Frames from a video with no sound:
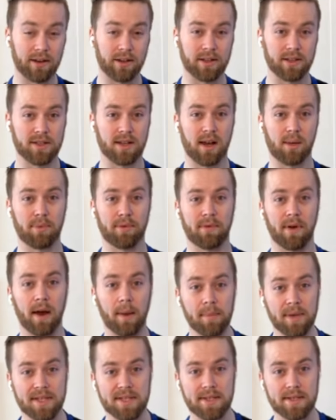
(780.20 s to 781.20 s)
it on the top of
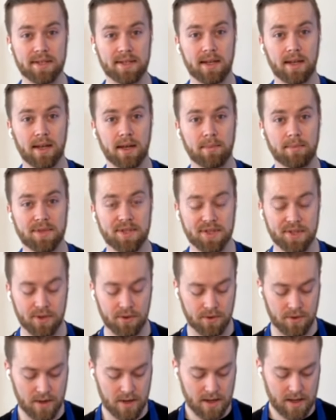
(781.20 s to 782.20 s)
hummus at times.
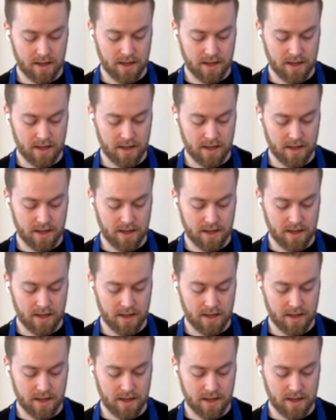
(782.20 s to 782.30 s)
So